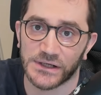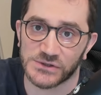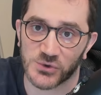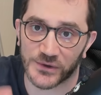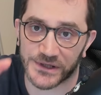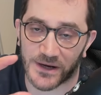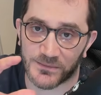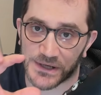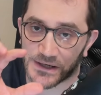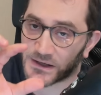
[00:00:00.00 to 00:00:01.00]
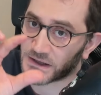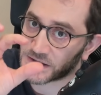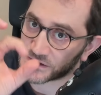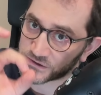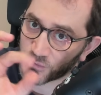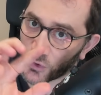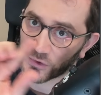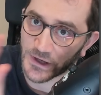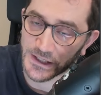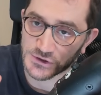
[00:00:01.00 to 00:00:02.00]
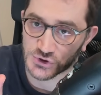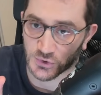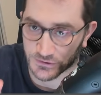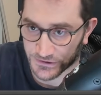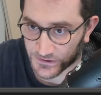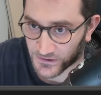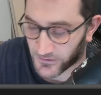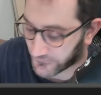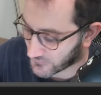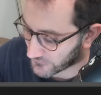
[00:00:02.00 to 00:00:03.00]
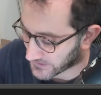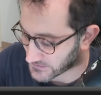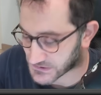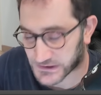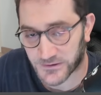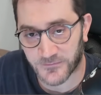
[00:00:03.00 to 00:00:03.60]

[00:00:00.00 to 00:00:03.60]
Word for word: so it can be small and short, few frames.